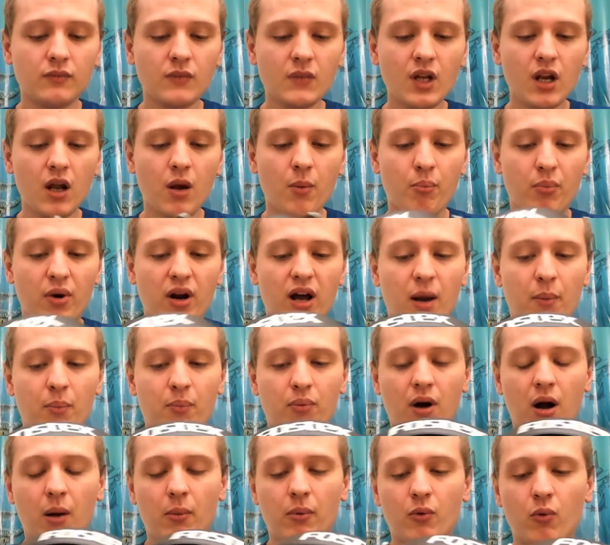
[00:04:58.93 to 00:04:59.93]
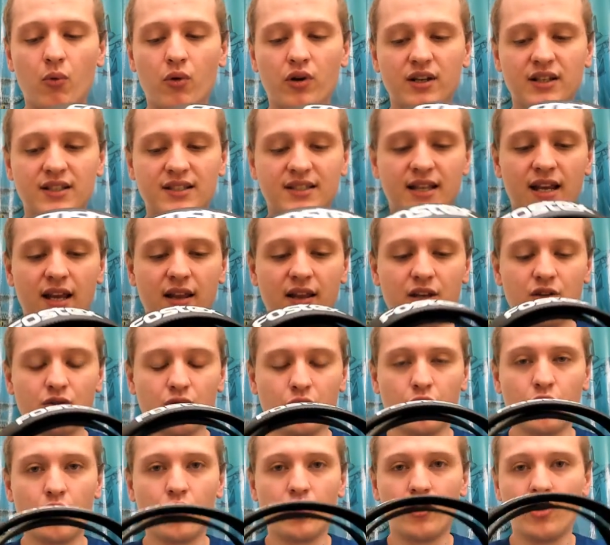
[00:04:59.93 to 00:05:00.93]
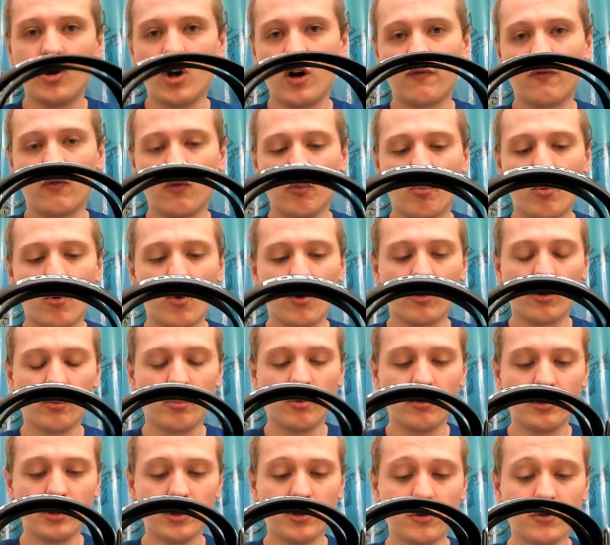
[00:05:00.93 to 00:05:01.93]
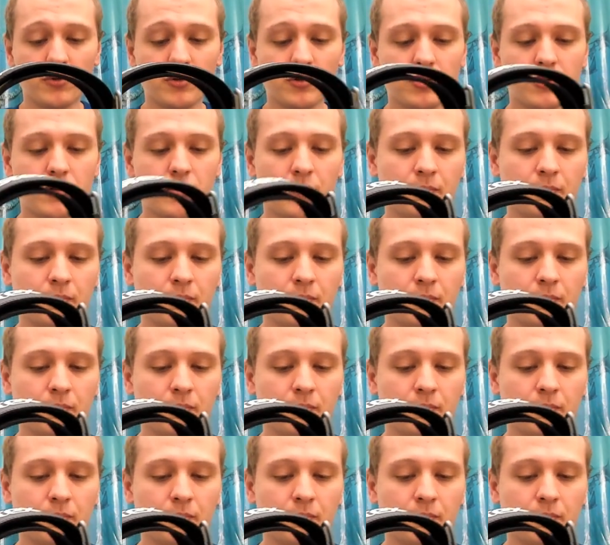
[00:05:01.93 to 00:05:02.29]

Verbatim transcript: But I probably wouldn't say these are good enough for portable use.